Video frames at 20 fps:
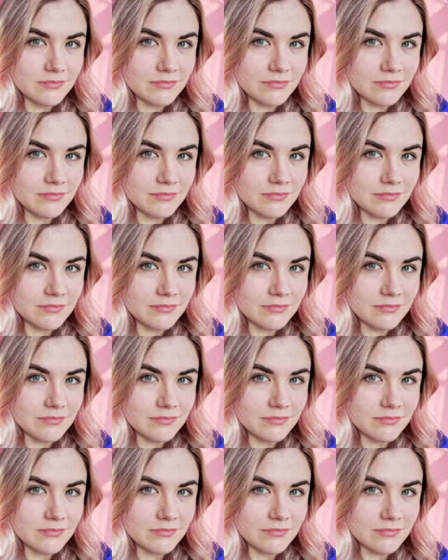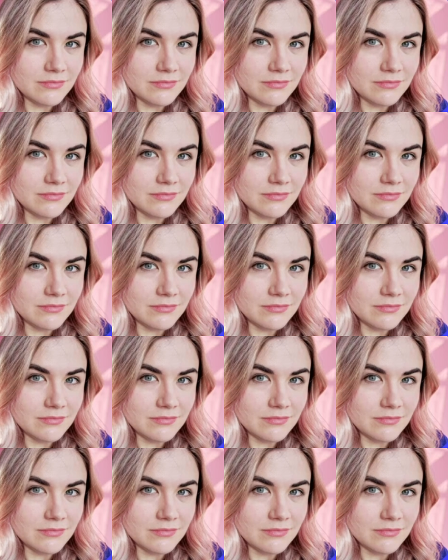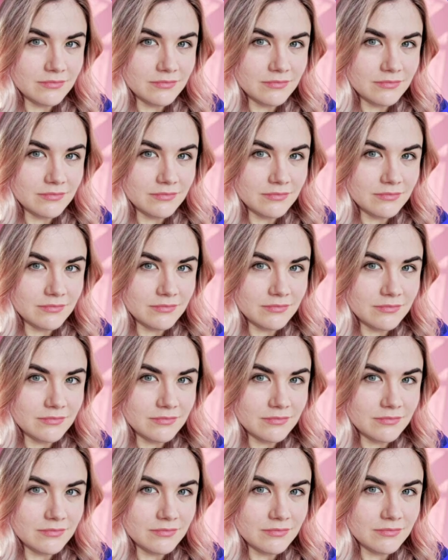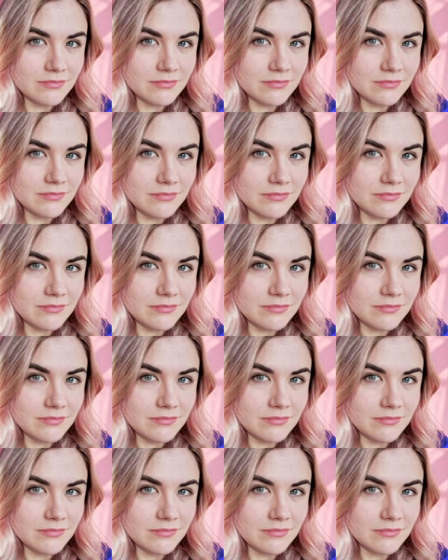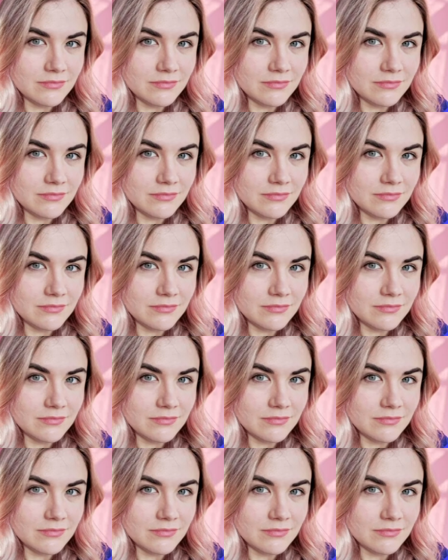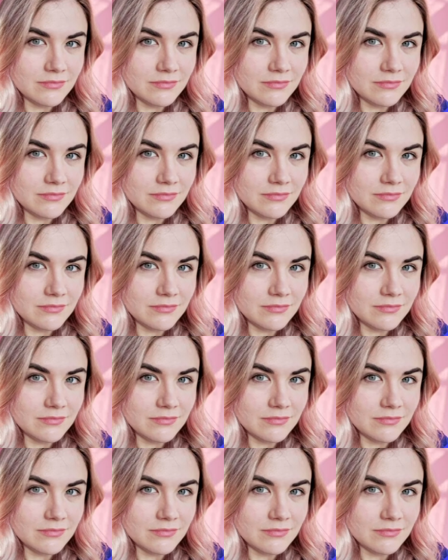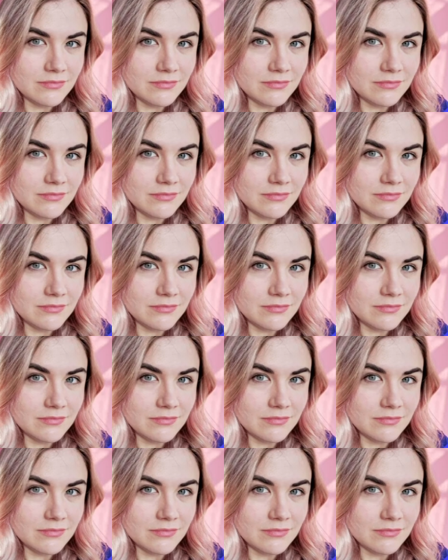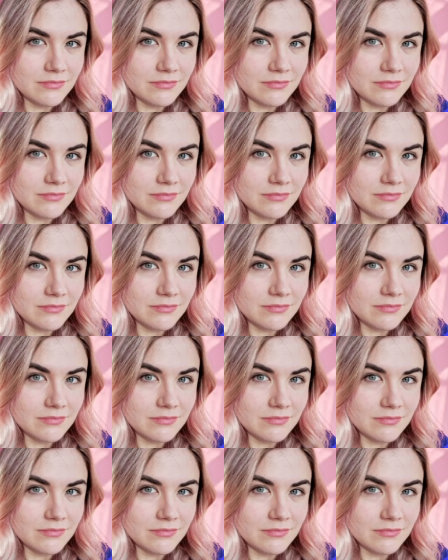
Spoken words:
[no speech]